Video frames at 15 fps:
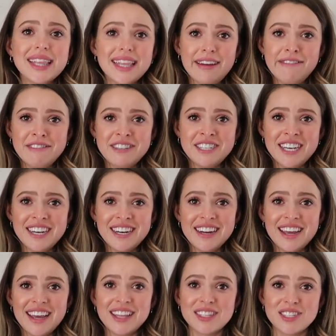lived
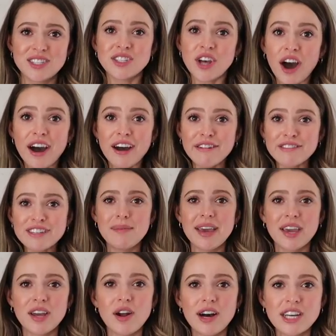in and soft. Um,
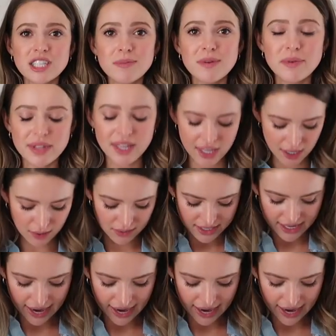it could also be really cute